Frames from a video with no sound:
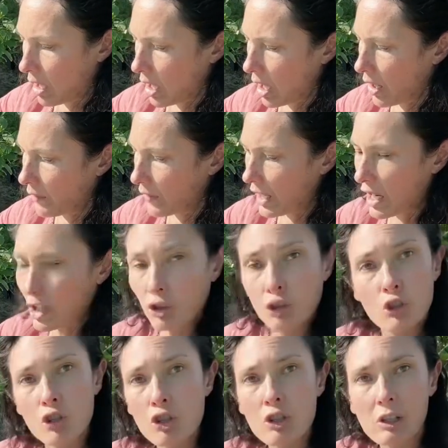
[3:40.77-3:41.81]
And then
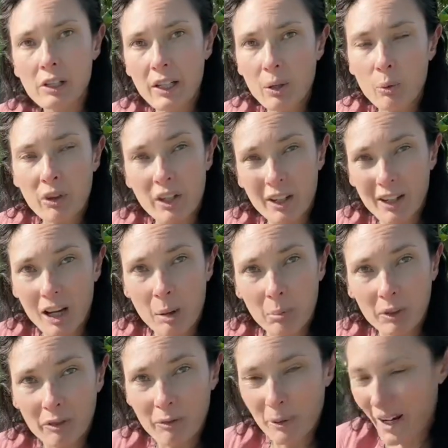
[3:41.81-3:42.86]
usually within a
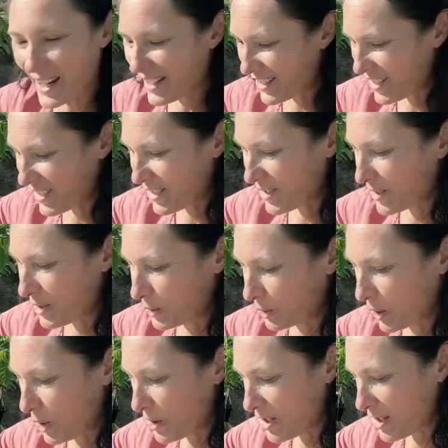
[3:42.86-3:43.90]
couple of weeks, you'll
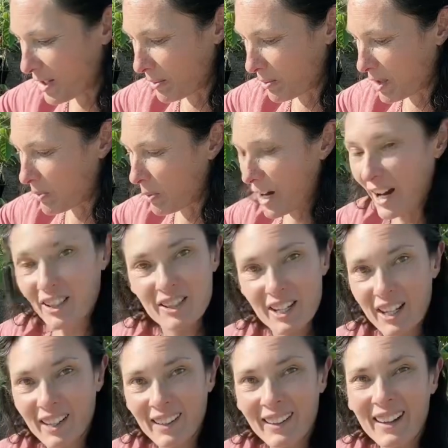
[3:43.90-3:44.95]
notice them
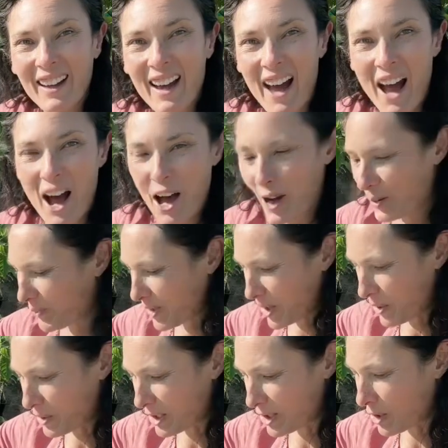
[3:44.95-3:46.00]
sprouting.
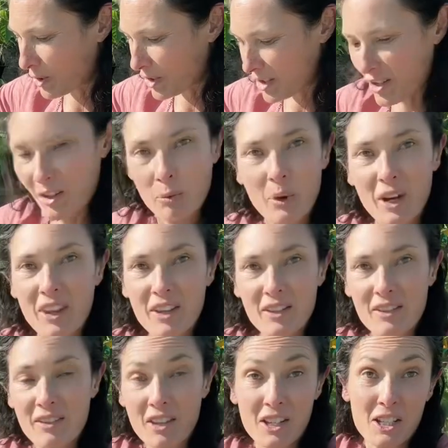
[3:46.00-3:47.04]
So as long as
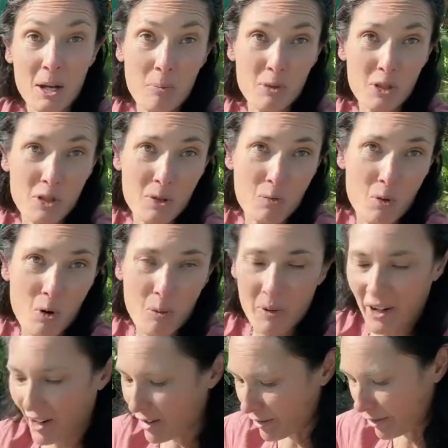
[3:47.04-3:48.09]
the temperature's warm
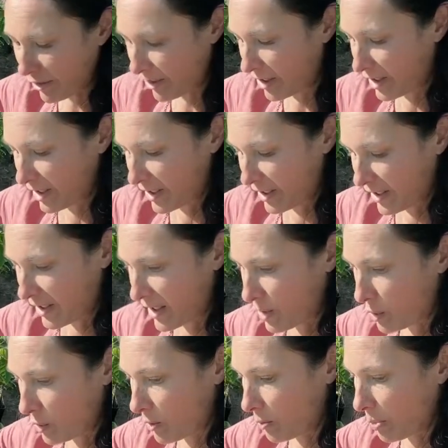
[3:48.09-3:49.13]
enough, they
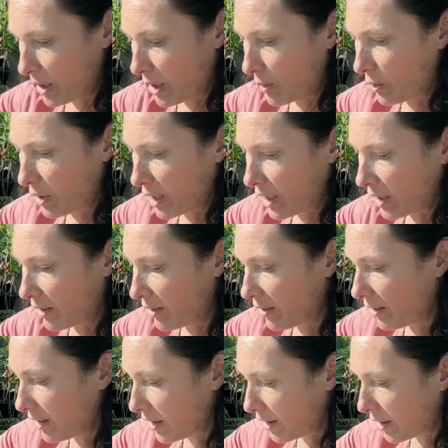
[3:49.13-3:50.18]
should appear within
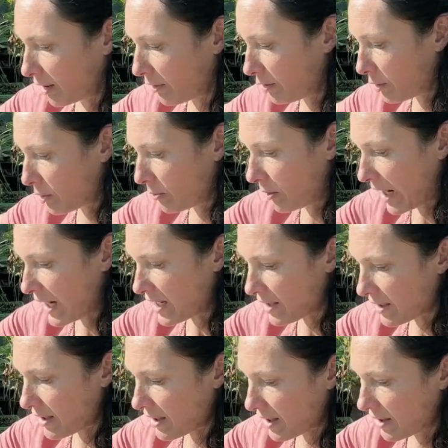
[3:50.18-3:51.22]
a few
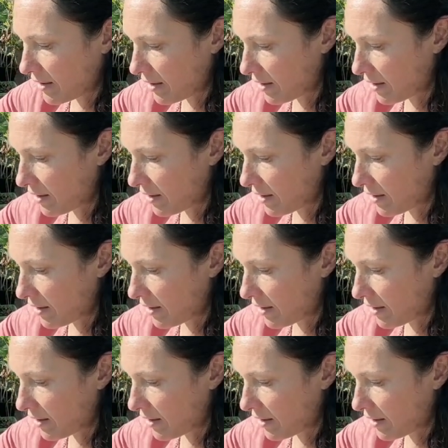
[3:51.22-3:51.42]
weeks.